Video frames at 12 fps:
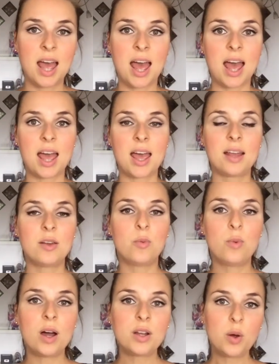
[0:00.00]
And
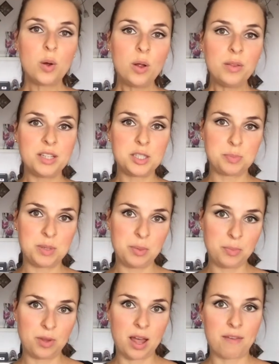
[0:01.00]
what all these
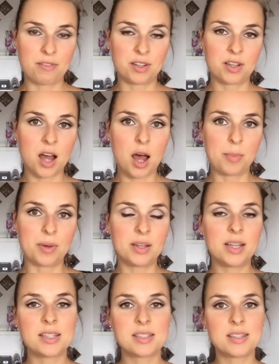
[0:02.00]
people have in common
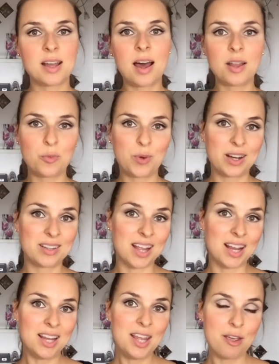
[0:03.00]
is not where they
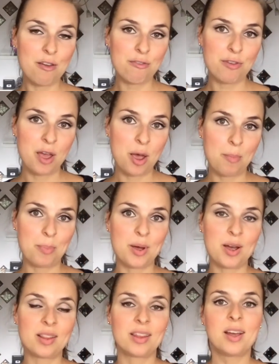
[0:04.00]
live,
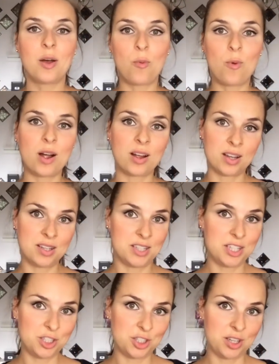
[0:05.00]
but what
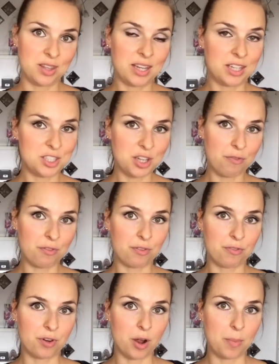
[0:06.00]
condition they suffer
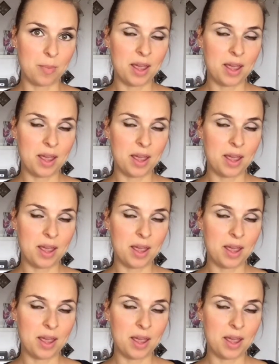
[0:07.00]
from.